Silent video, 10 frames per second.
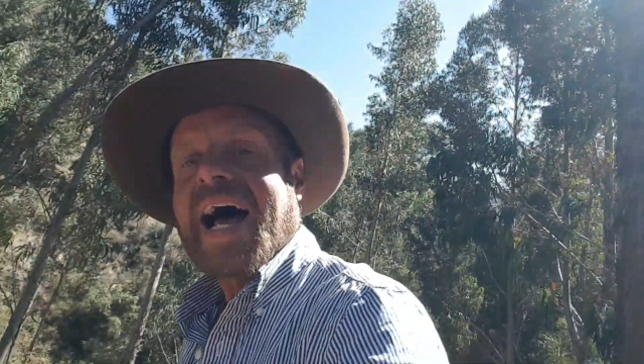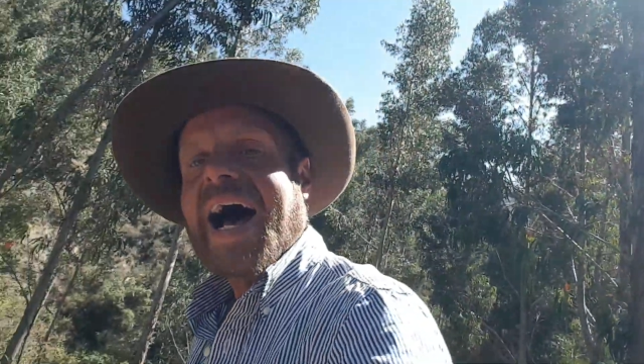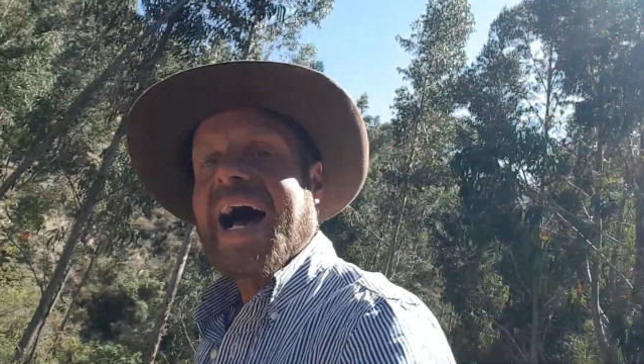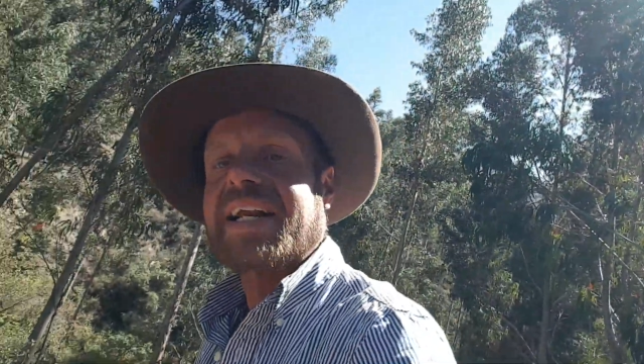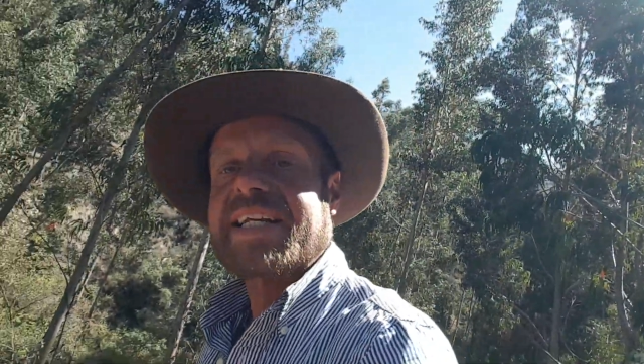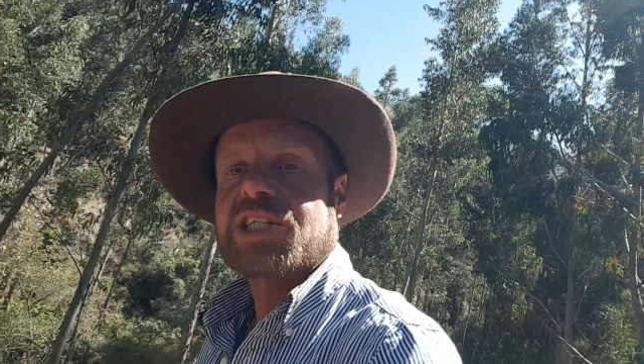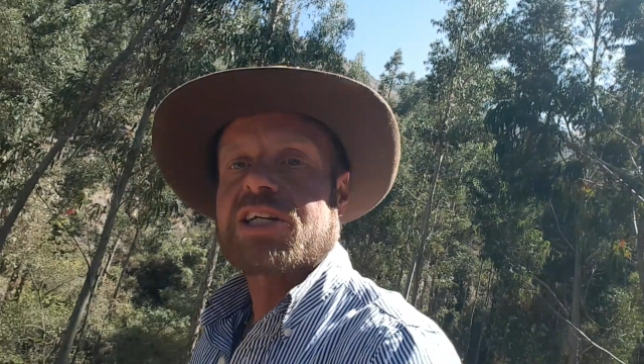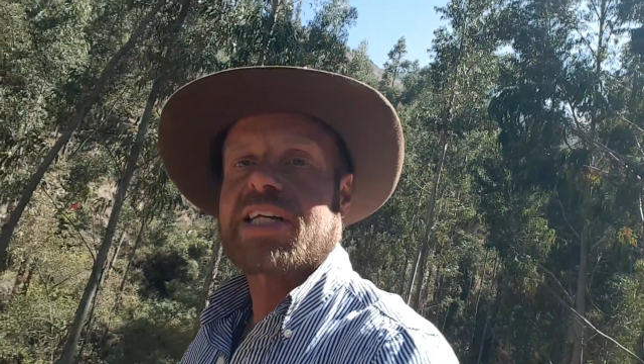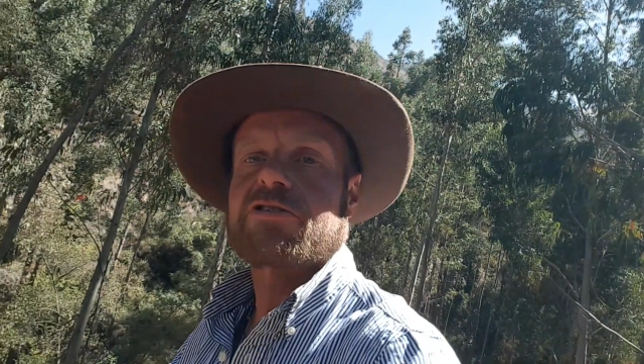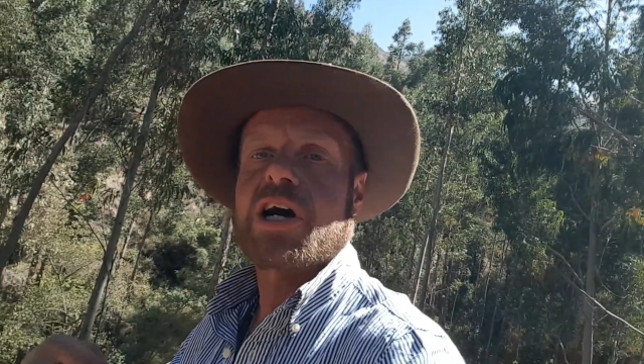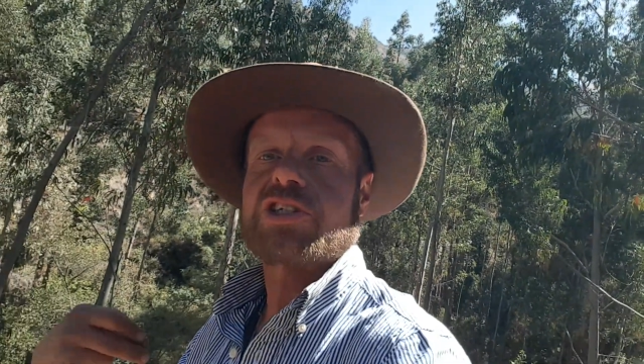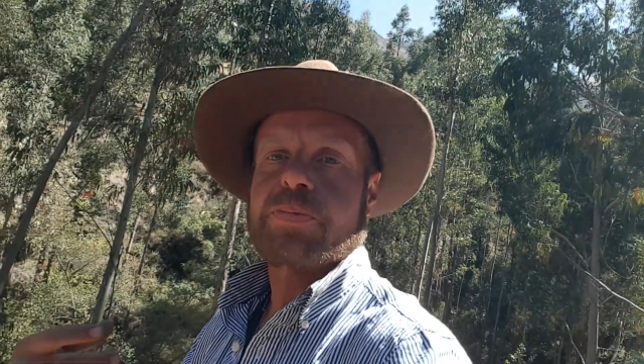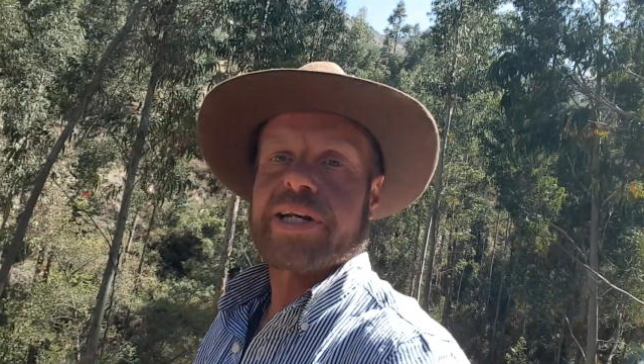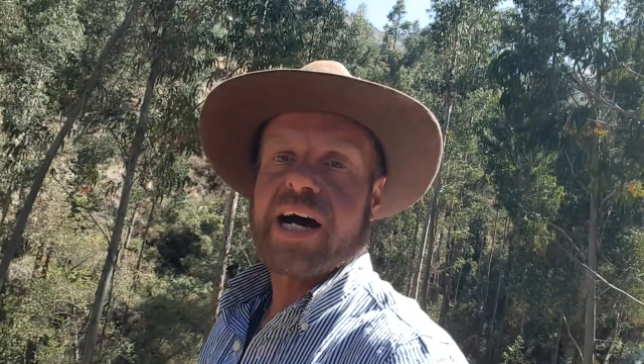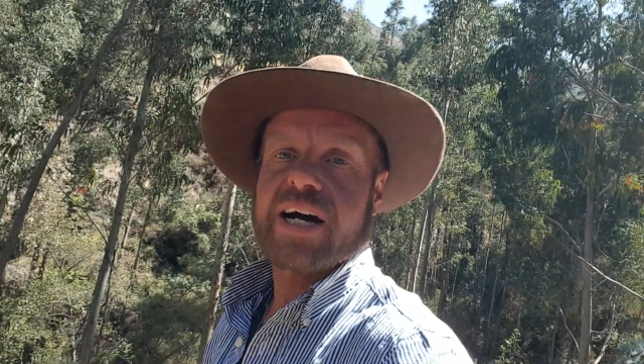And it's because it grows
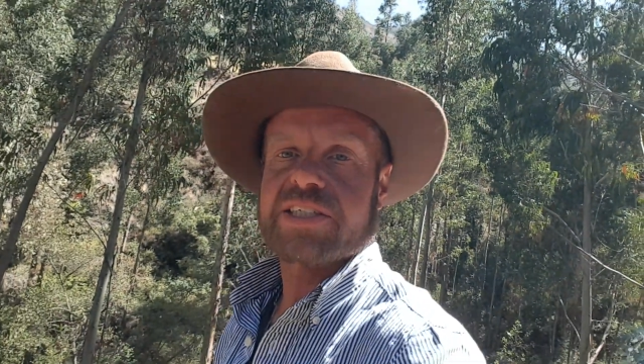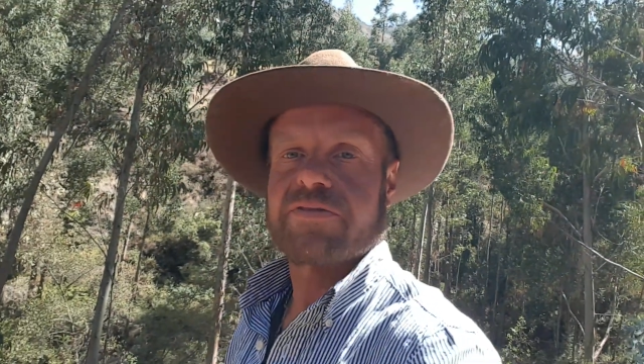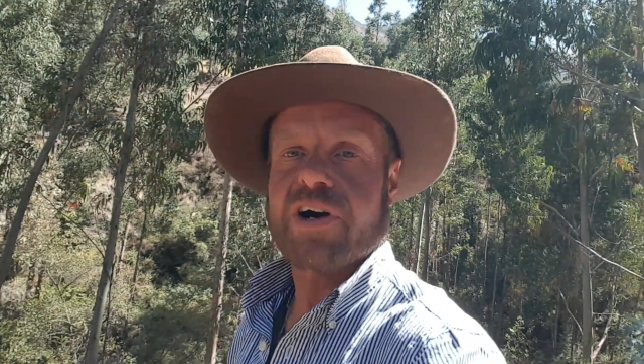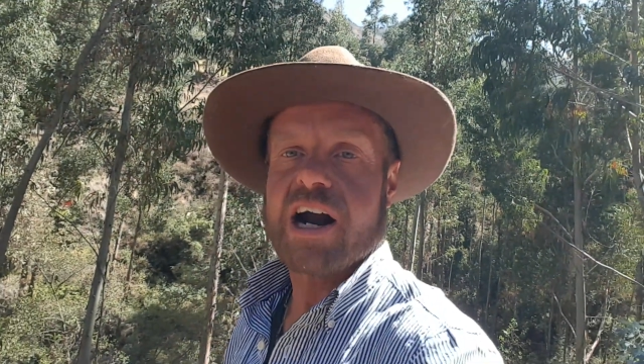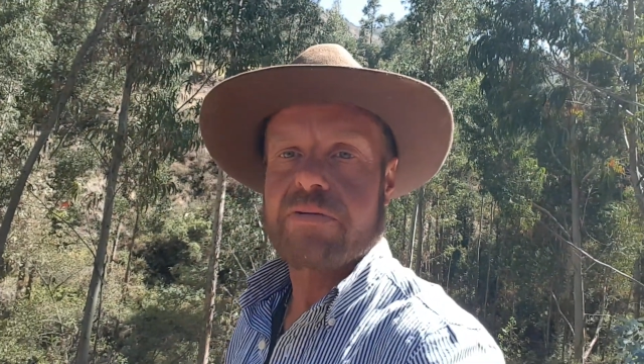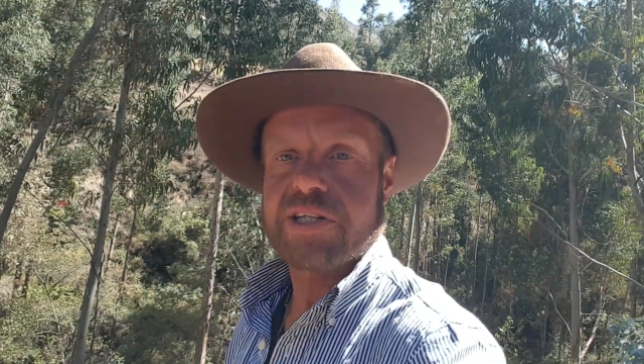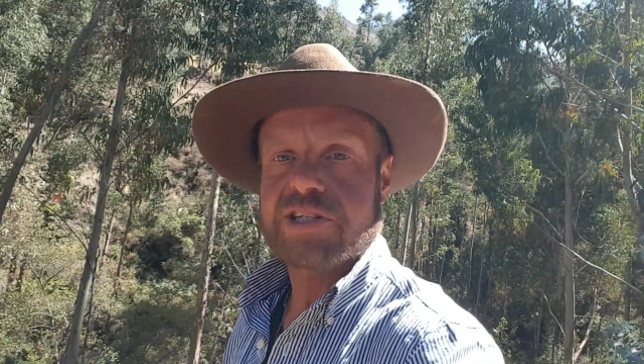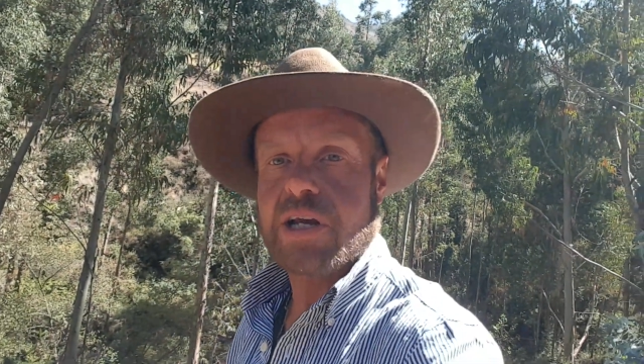up in a harsh environment.